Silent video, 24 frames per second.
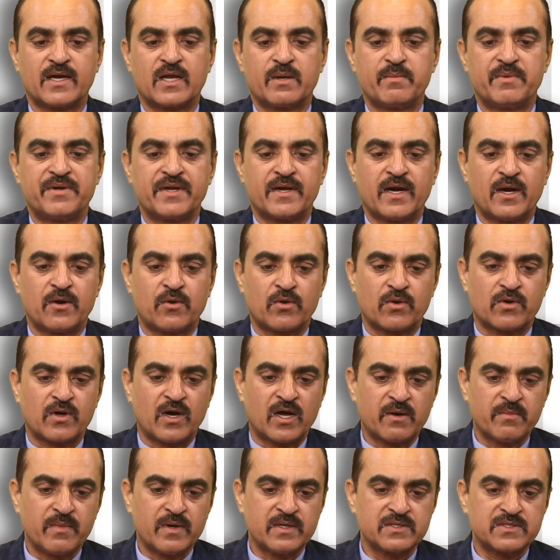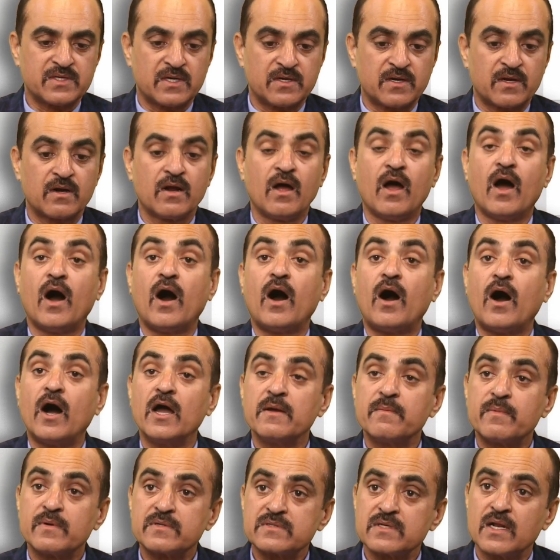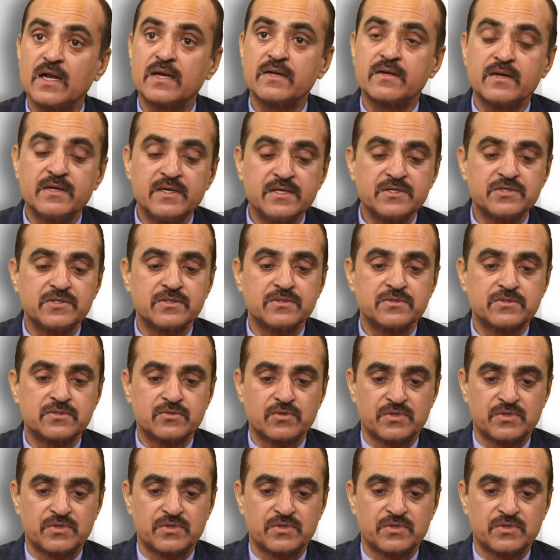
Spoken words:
aromatic hydrocarbons under hypersaline conditions.